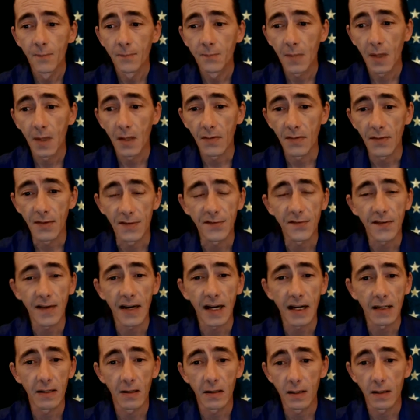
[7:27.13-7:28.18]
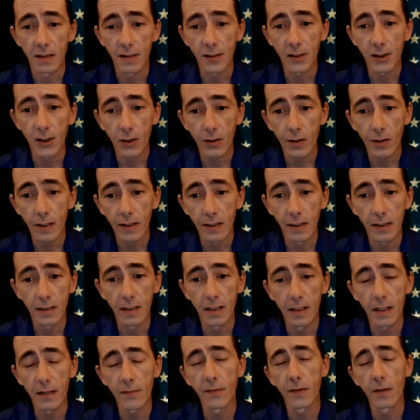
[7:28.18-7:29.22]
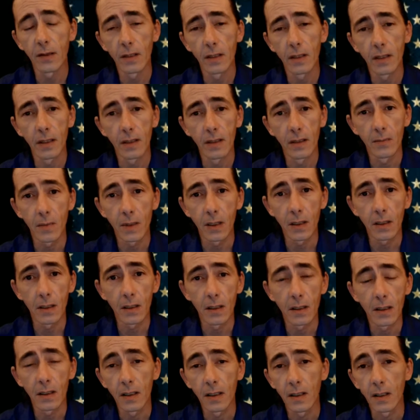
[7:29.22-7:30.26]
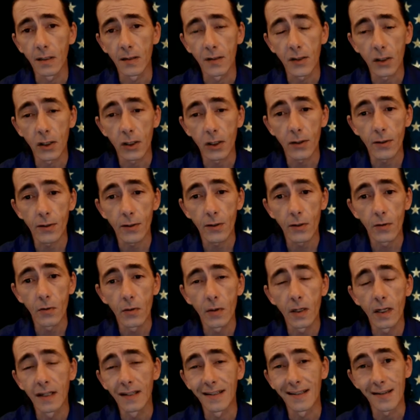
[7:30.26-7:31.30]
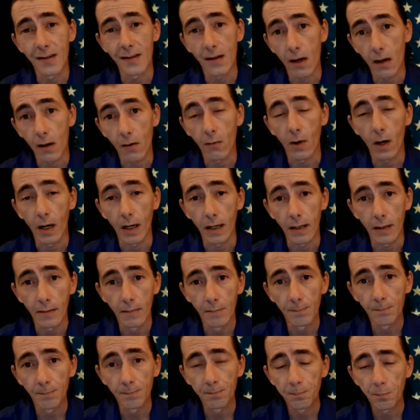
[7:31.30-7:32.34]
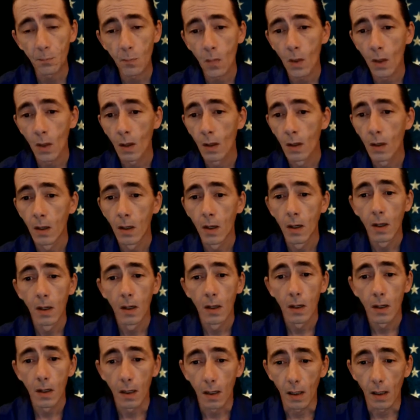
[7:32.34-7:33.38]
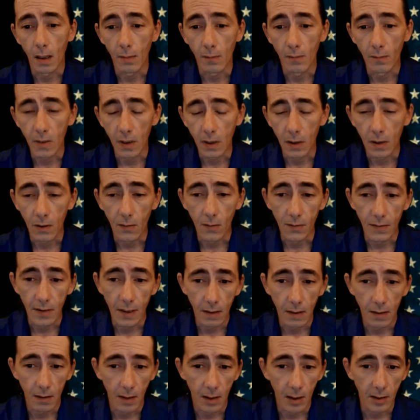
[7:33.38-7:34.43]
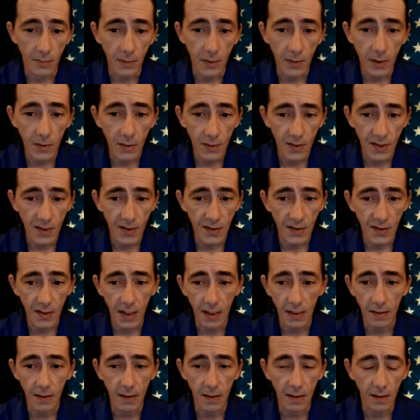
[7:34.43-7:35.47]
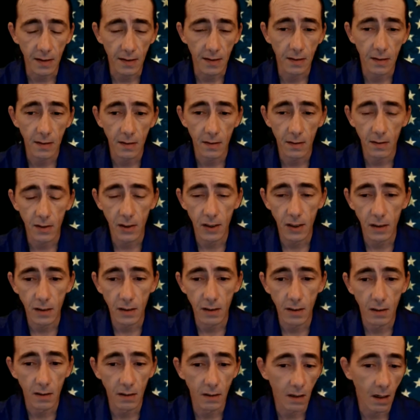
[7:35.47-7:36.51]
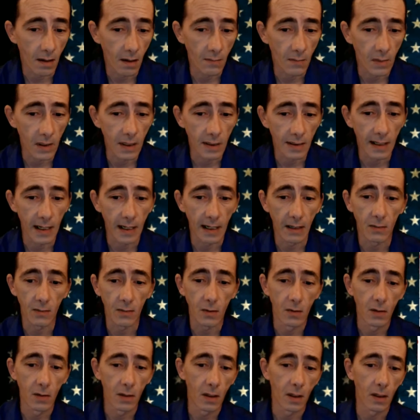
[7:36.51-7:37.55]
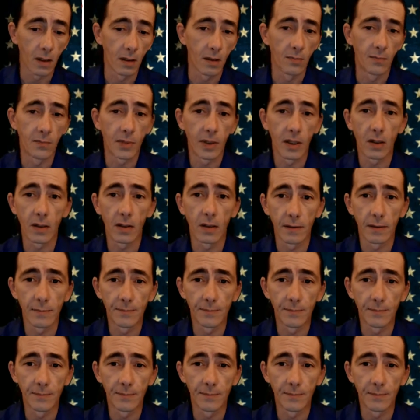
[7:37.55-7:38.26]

the fact that it's treated differently in the media is true, and it's not right. That abuses like this should not be allowed, period.